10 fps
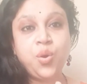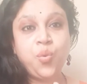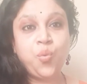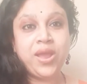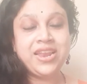
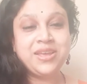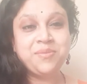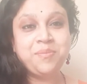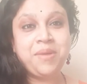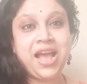
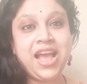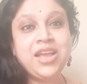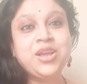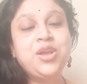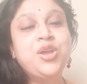Welcome
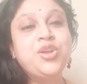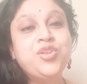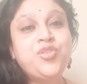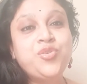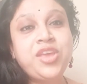back.
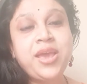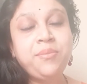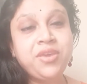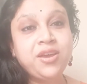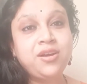Today
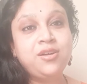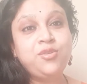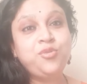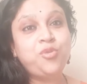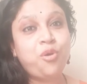I'm
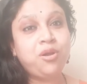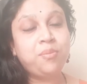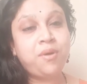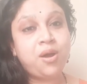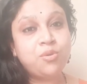here to talk
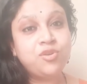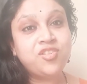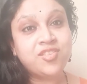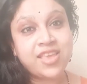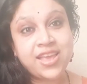about
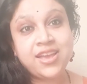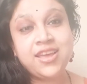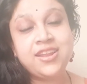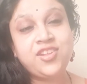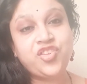
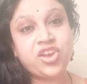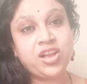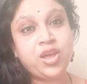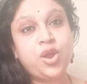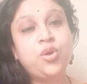sacral
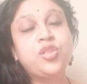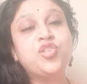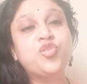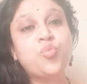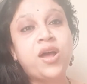chakra or the
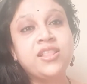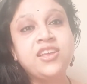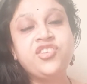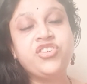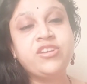
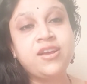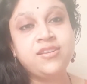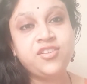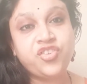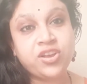
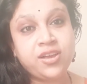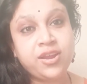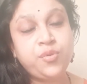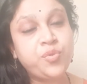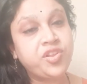Swadhisthana
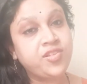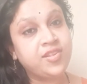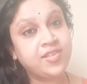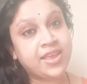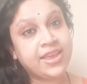Chakra, which is
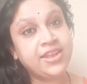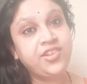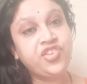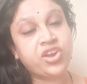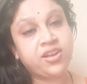the
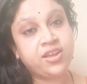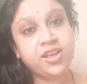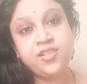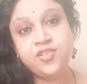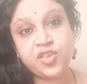second
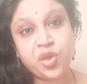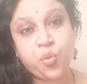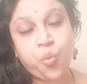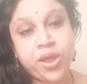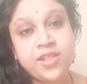chakra in
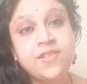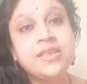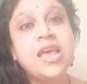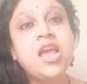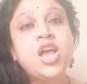
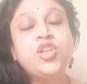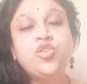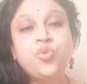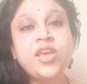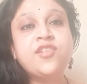sequence.
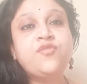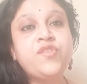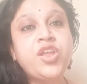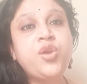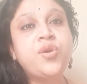Today's
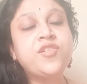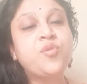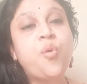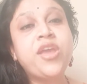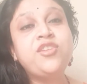video is
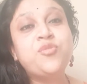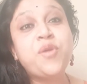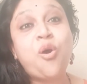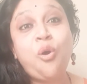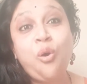going to
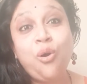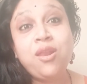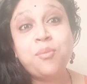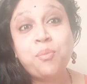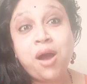be
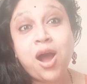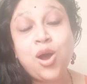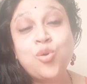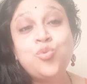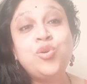all
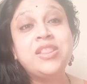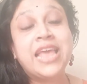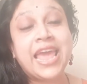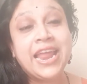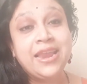about
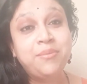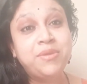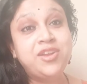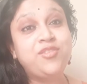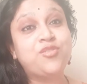the
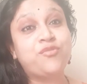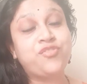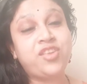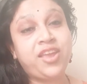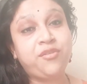elements of
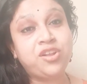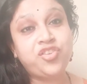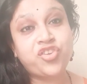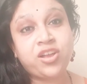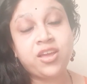
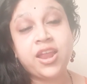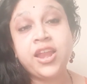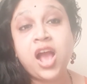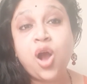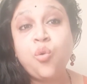sacral chakra
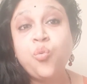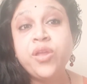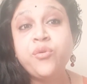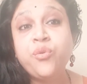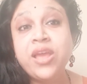and how
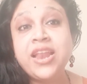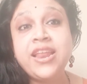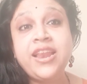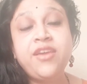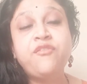we
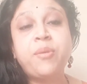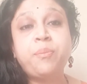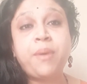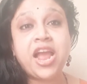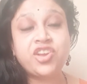really live a
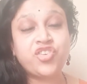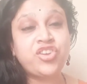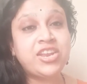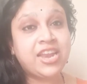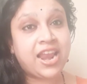
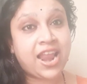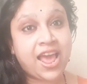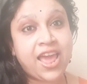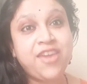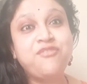passionate
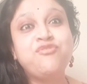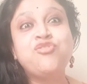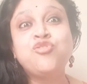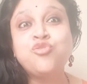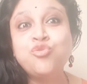life
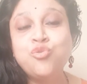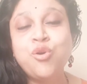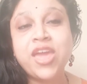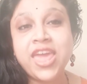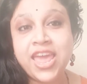
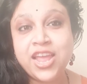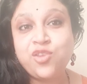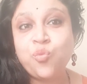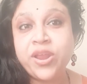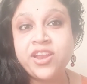through
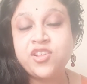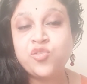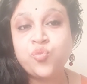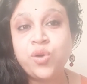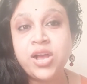it when it
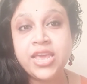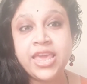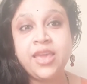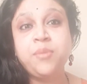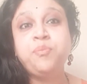is
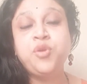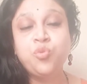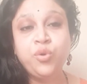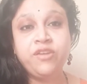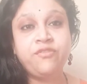working
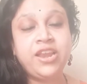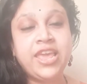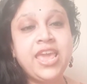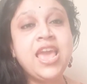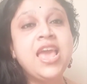
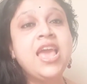beautifully.